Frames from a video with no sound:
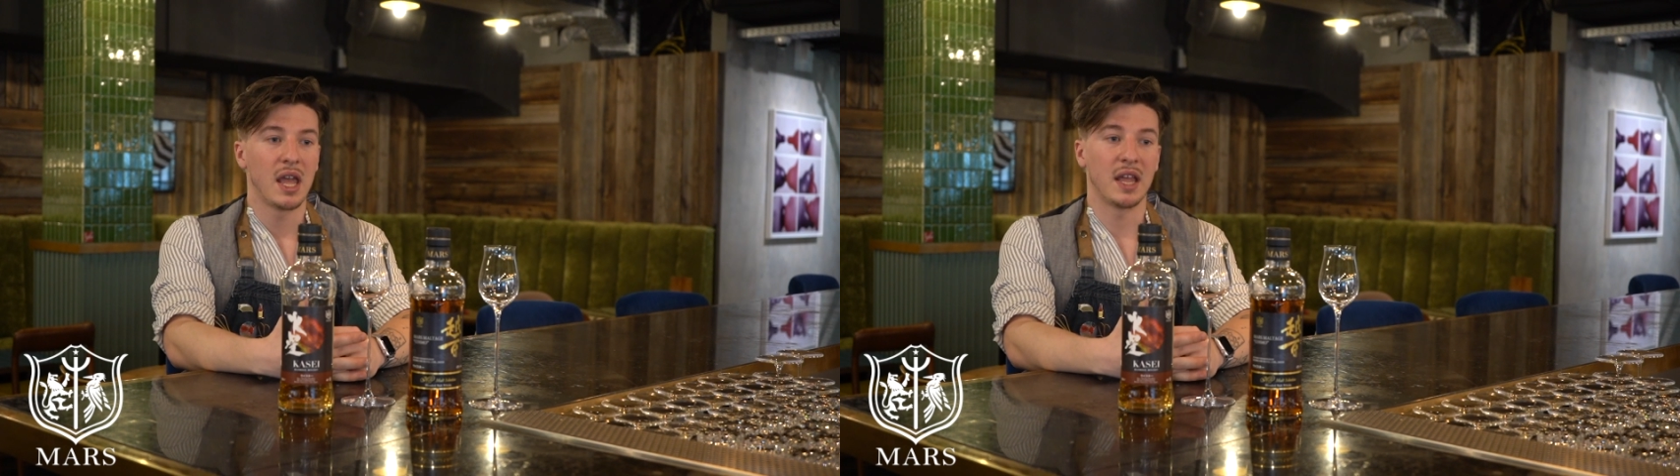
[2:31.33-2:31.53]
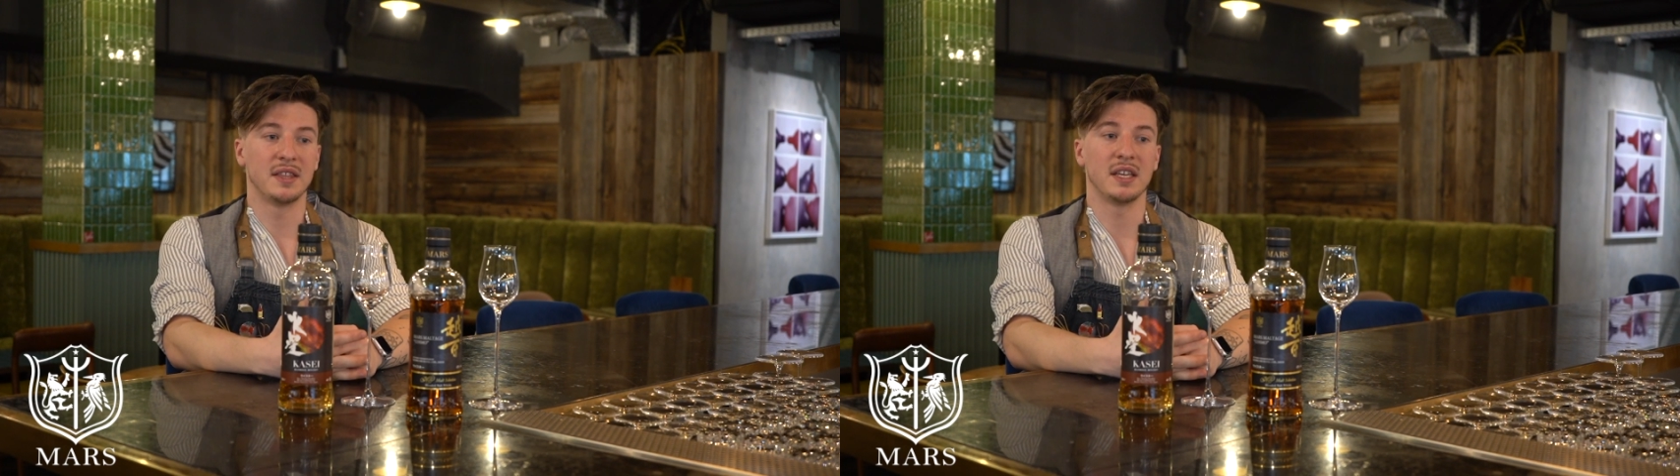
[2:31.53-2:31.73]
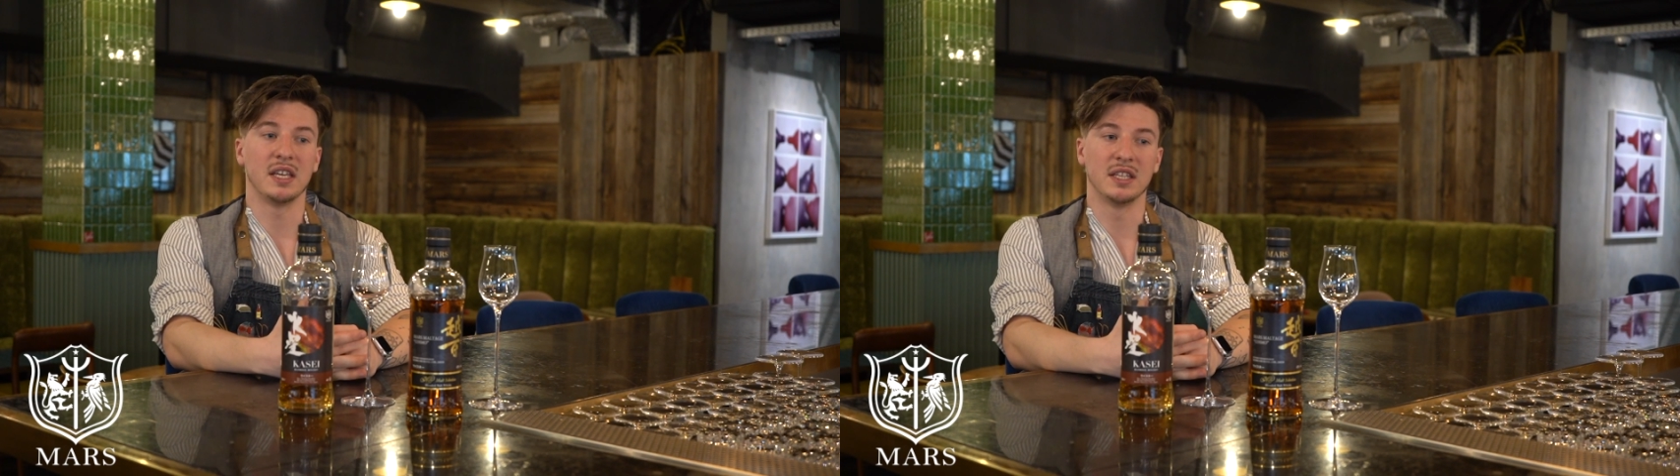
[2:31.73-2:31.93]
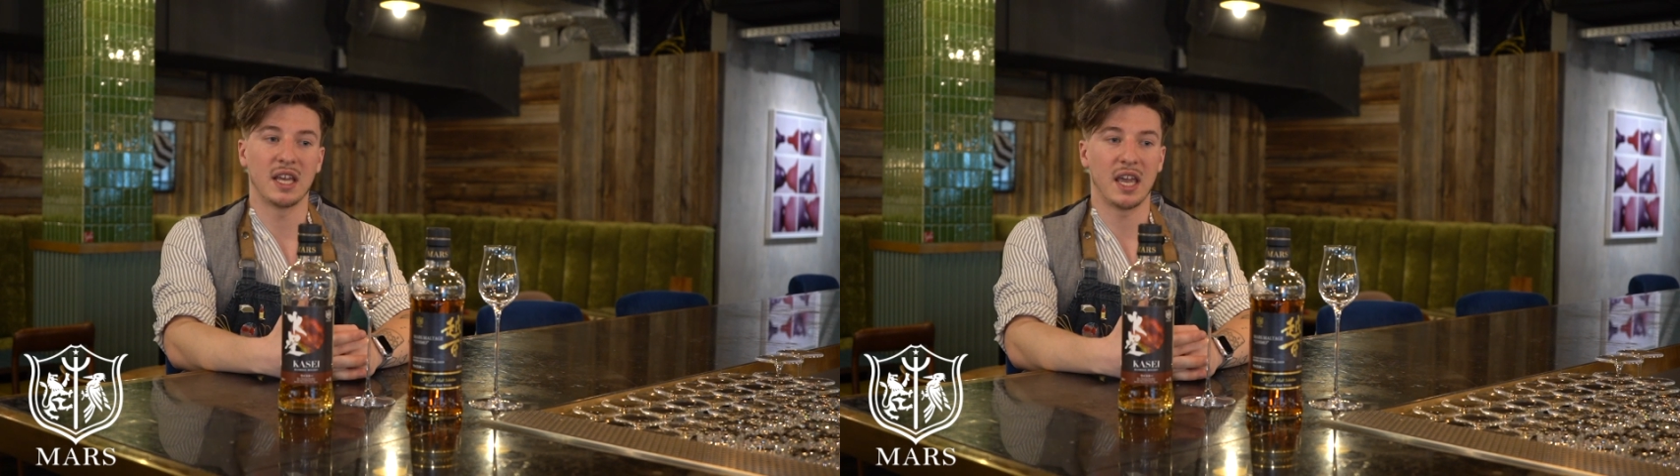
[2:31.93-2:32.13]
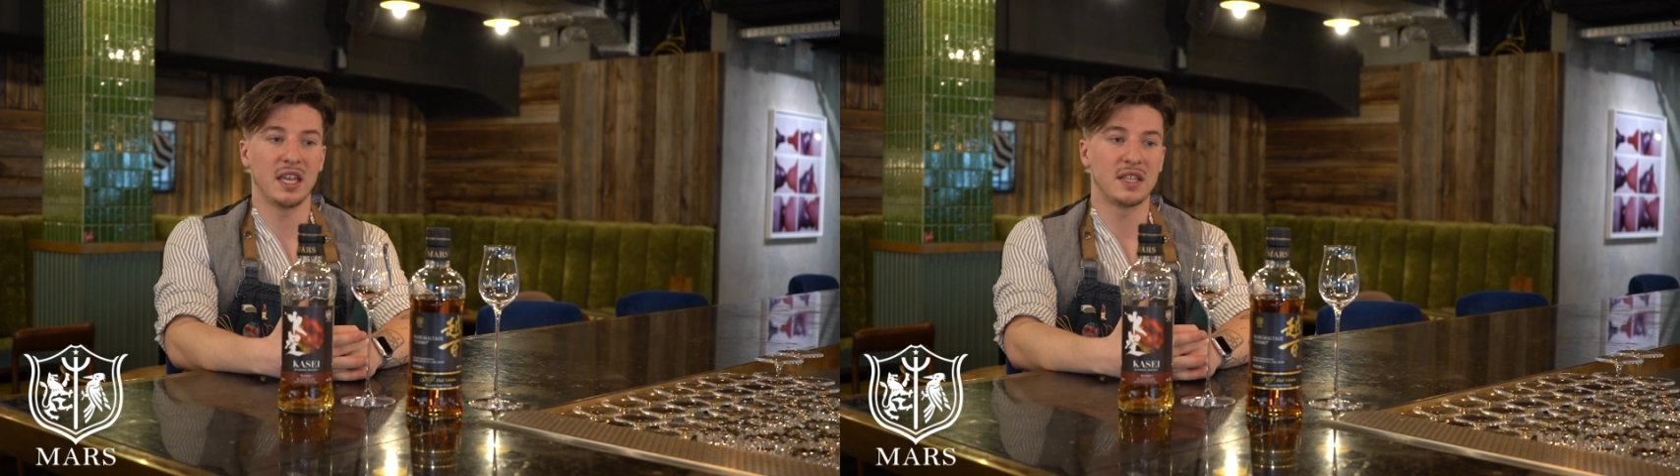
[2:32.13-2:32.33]
and in
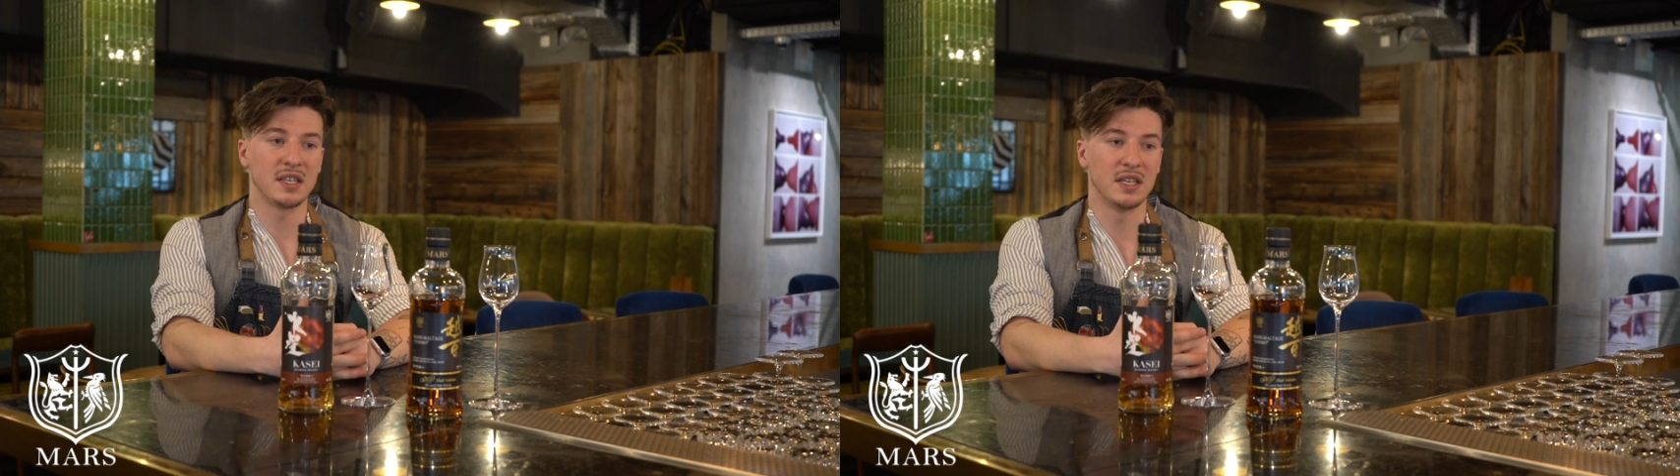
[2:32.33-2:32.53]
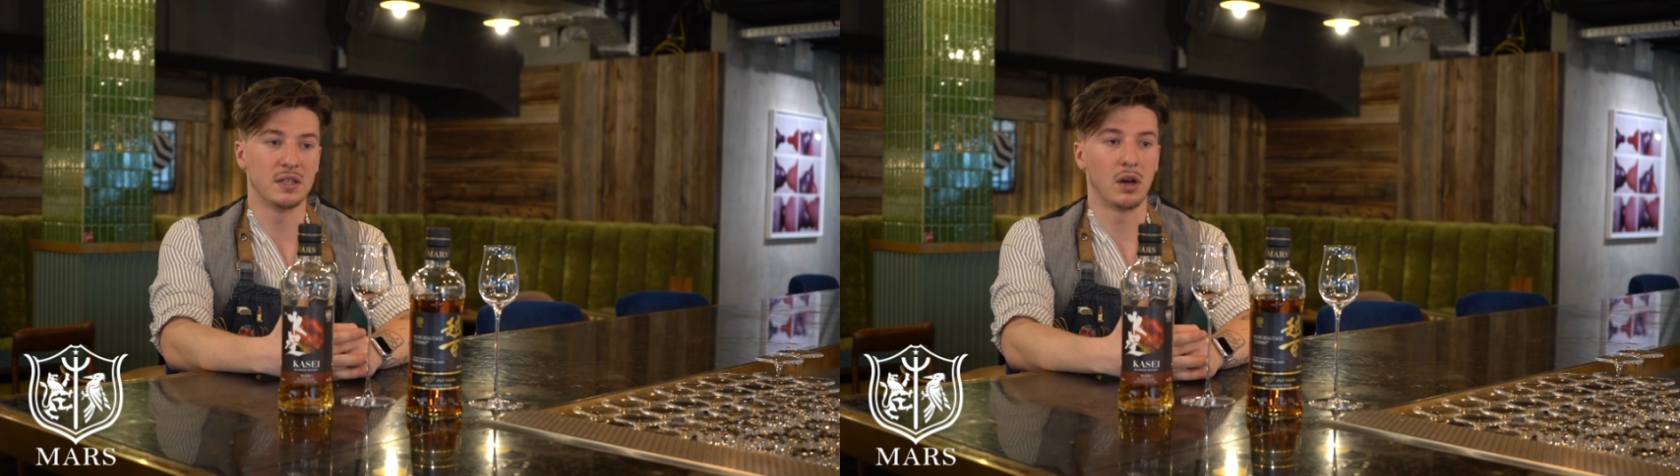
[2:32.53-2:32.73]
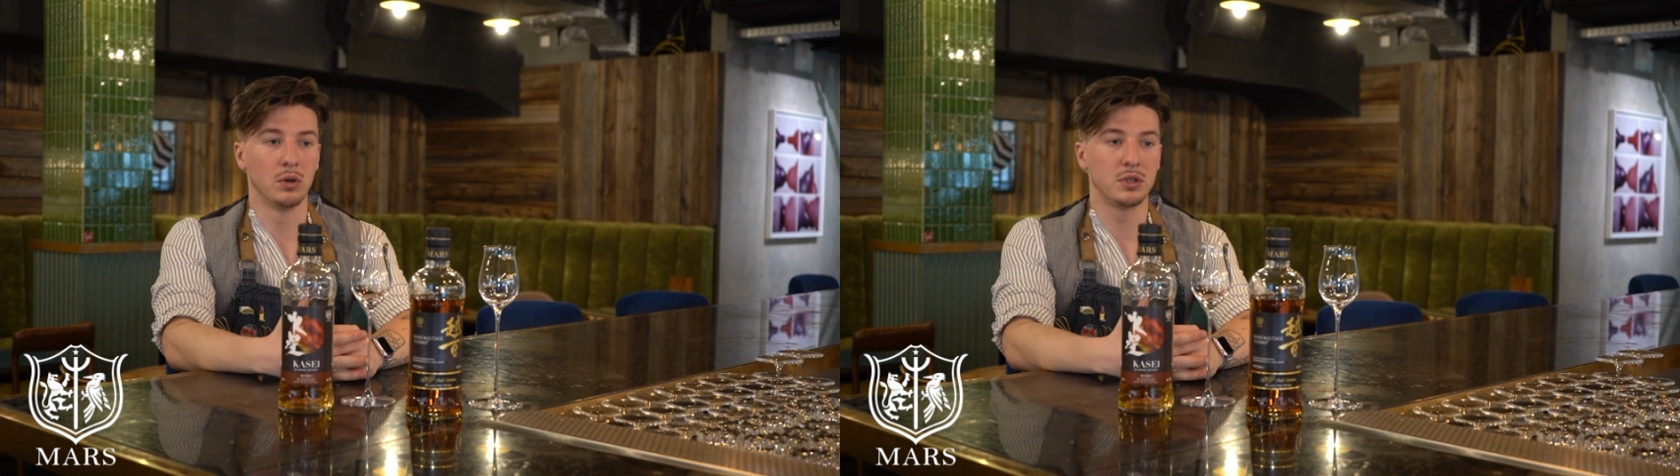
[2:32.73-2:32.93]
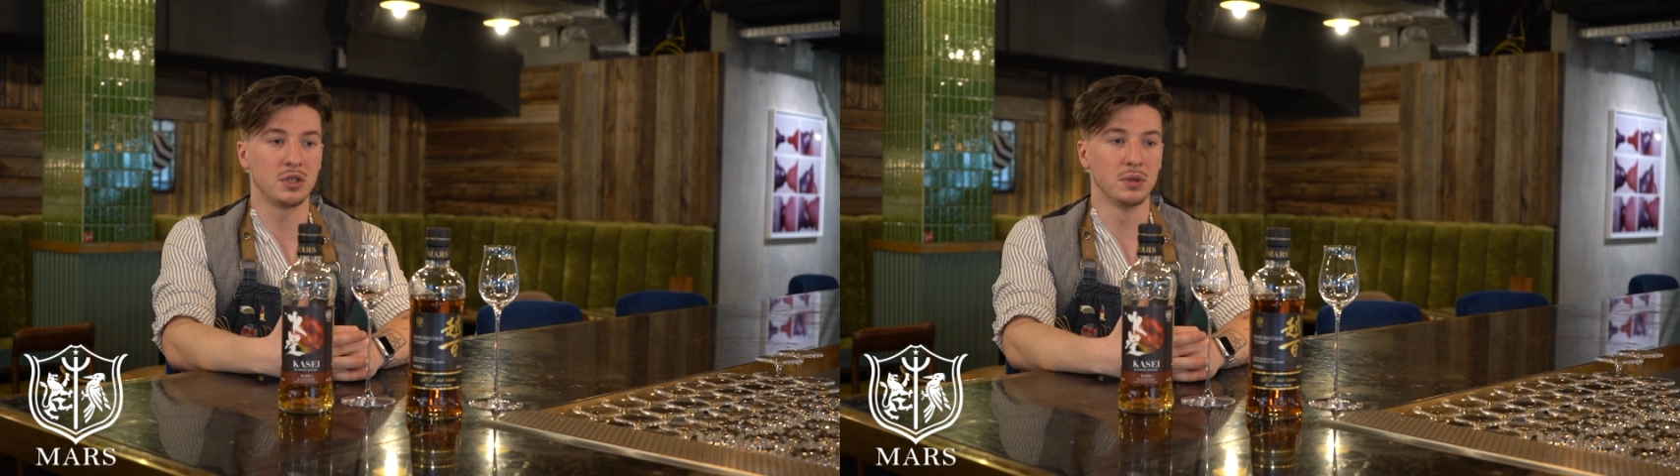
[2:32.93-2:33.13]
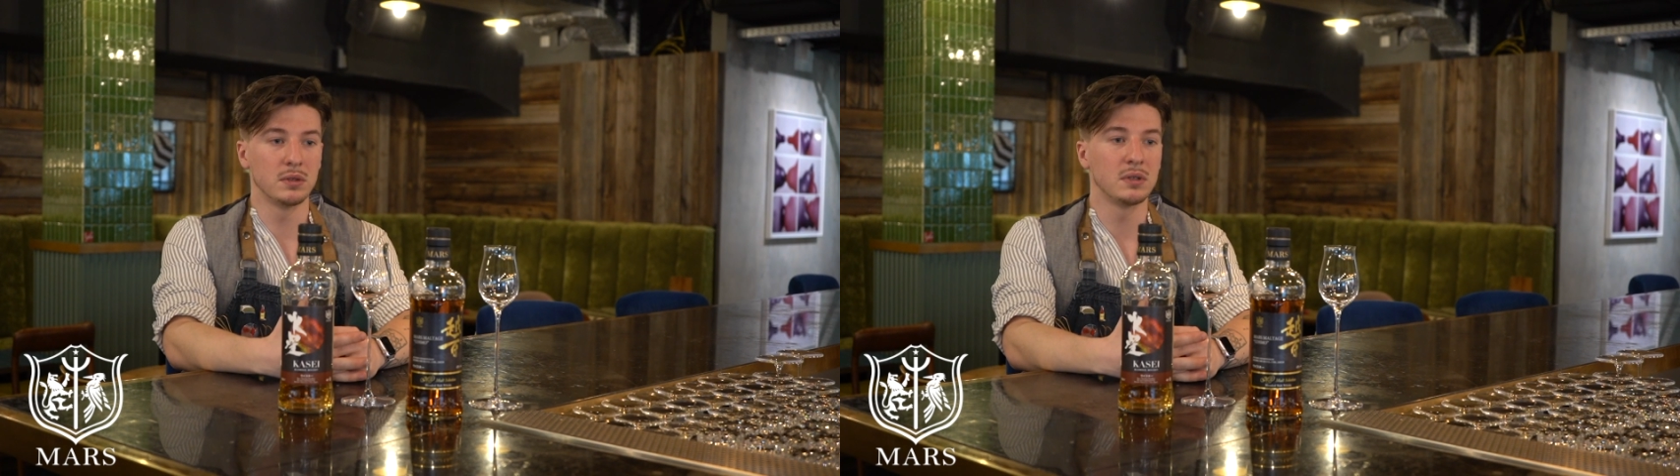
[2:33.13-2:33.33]

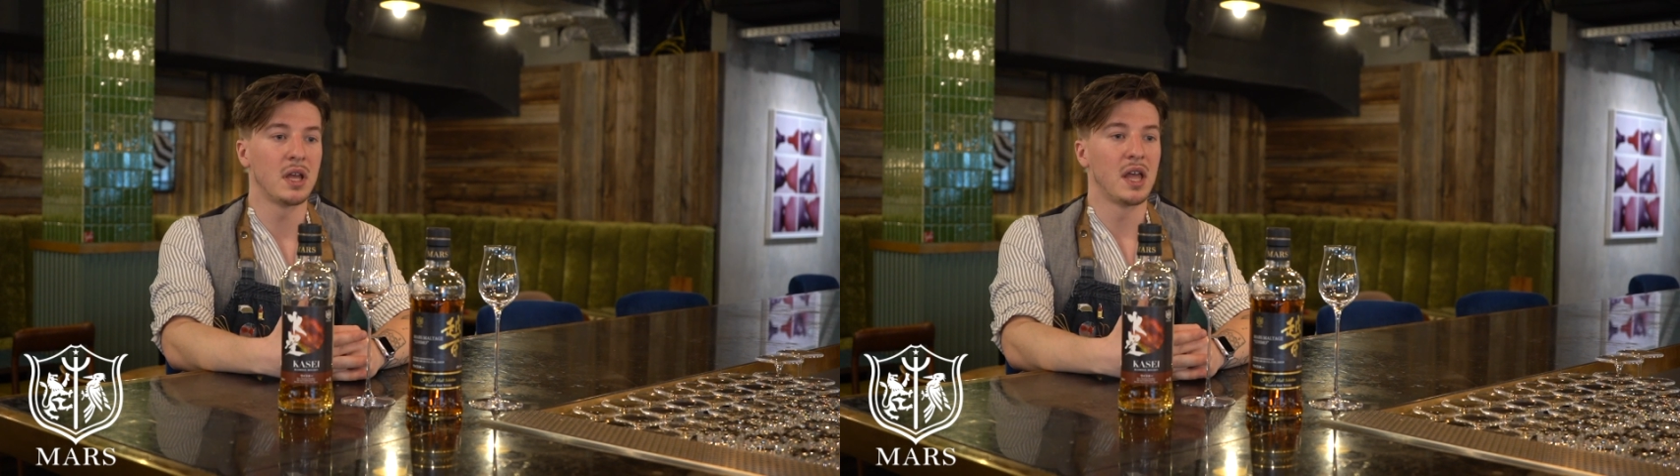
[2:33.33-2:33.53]
1802